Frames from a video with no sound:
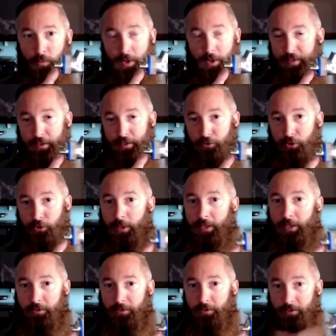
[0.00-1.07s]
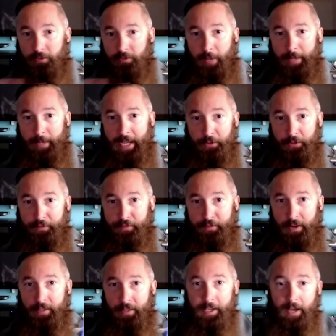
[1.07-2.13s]
within 2 inches, it's coming out the
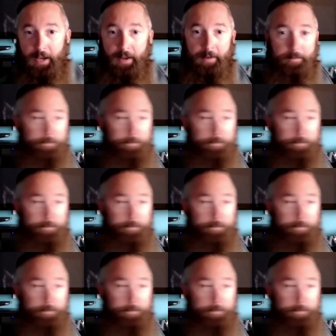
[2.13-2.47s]
front of the gun.